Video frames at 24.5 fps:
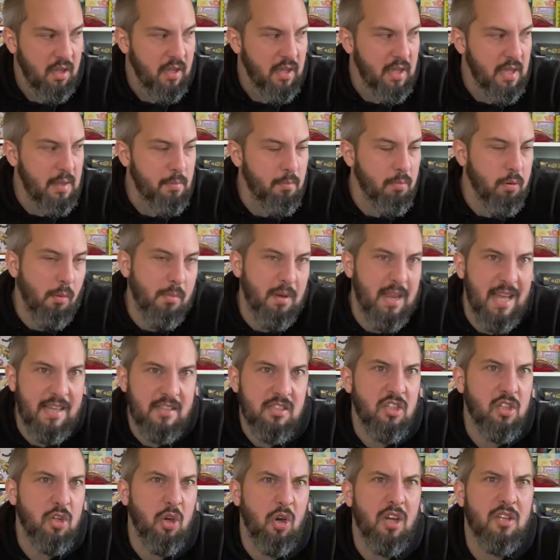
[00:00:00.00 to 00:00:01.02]
It probably
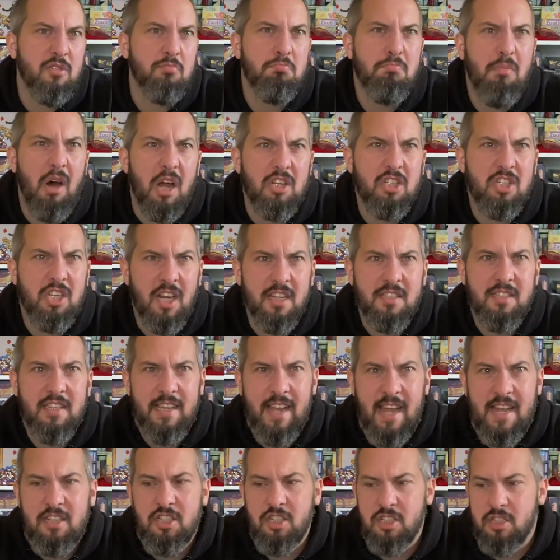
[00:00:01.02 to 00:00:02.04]
hasn't got as much cutting
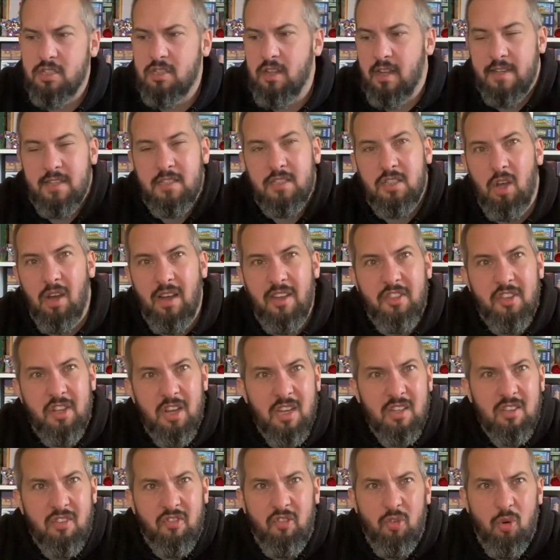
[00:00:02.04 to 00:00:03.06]
edge as like Scythe
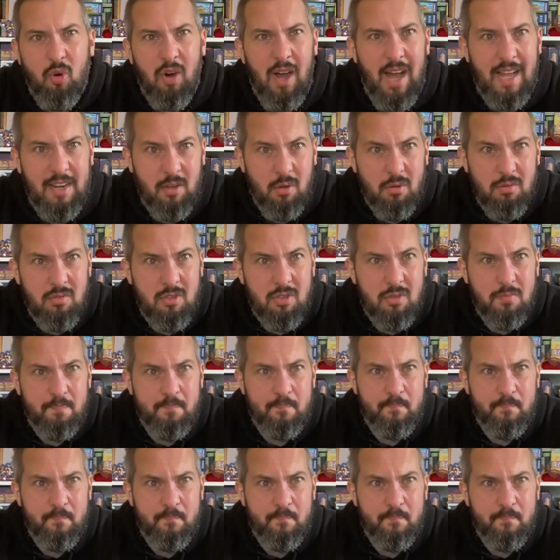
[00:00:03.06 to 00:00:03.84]
does for adults,